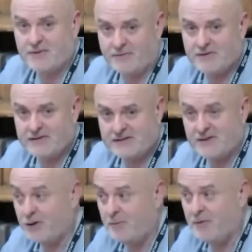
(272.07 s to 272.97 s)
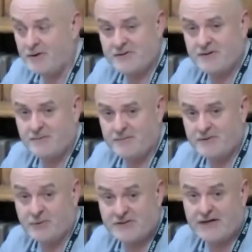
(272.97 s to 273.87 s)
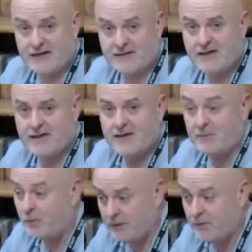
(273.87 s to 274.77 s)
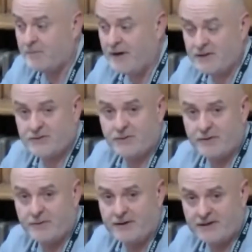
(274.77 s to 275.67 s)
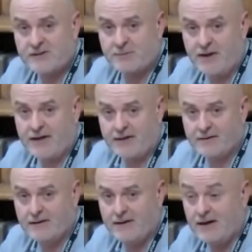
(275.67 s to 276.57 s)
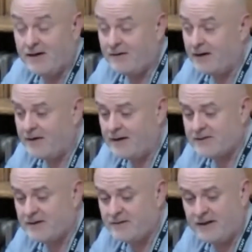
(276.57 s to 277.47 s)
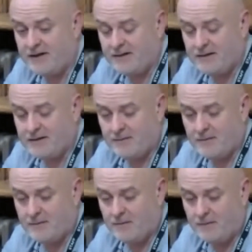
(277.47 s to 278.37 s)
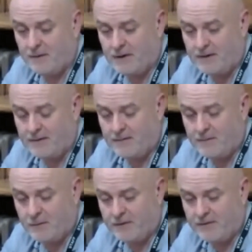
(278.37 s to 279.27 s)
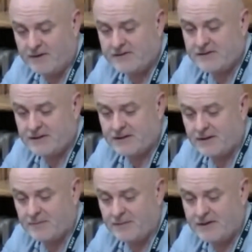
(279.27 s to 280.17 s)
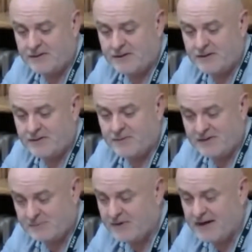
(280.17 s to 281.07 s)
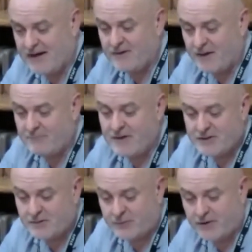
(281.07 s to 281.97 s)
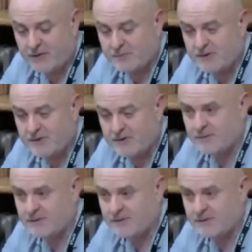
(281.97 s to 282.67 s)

obviously it's incumbent on us to protect. But we would make sure that we explain, and that's the thing with this is having that measured approach means that we